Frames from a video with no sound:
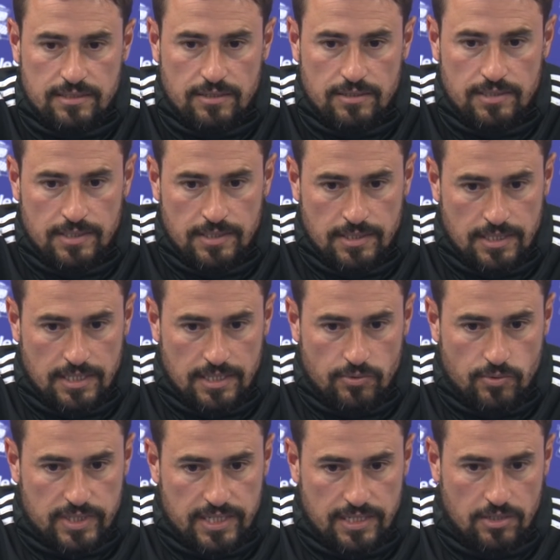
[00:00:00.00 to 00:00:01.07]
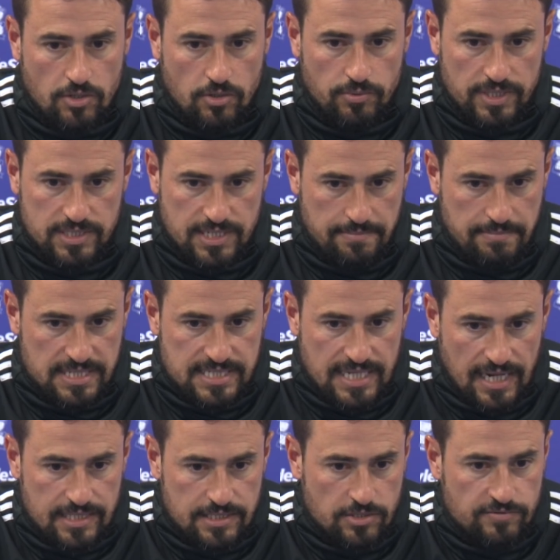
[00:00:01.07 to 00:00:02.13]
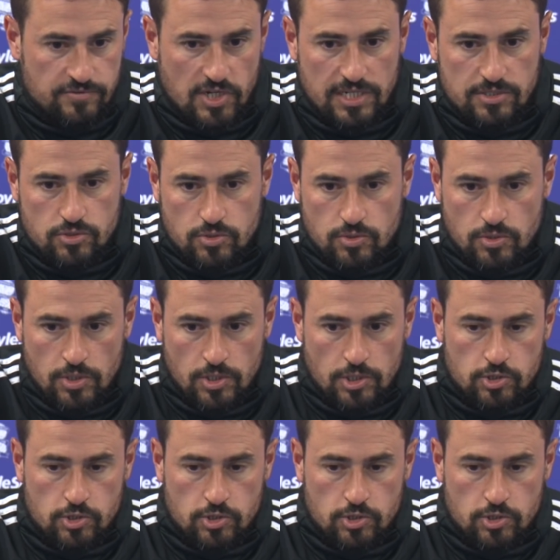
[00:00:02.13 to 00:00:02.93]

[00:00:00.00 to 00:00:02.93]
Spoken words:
that we can go with the same mentality of trying to